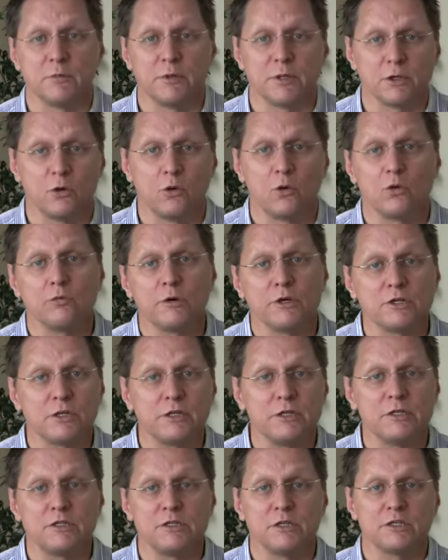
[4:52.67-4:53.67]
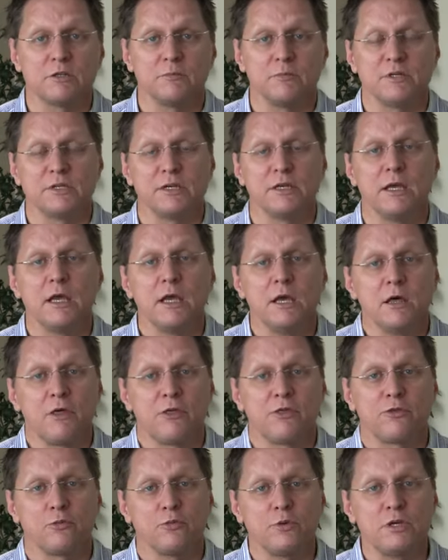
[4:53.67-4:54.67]
And the Gold Rush lead system is a
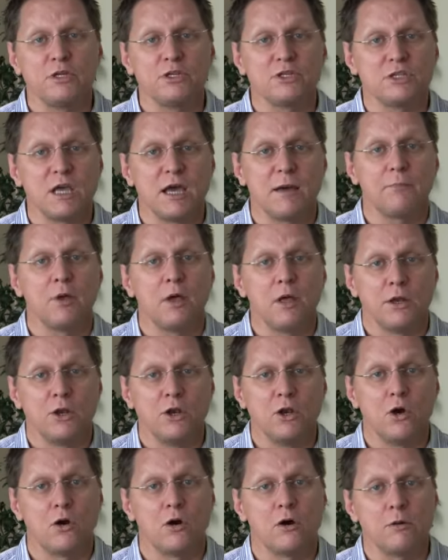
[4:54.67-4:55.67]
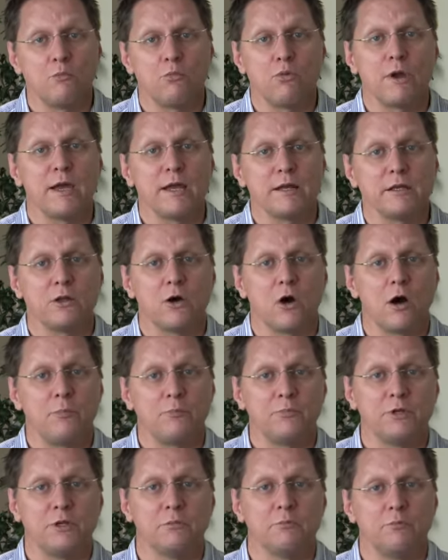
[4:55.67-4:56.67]
3-step non-branded
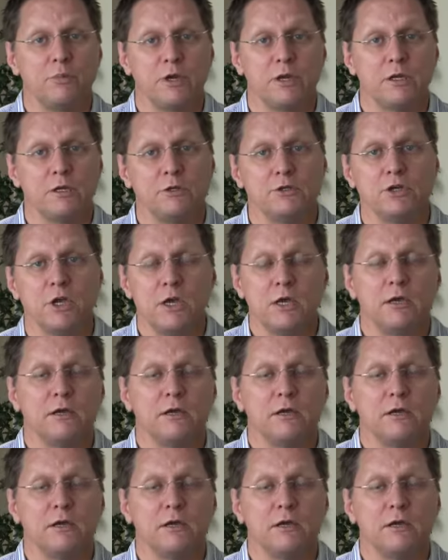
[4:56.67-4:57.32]
opt-in page.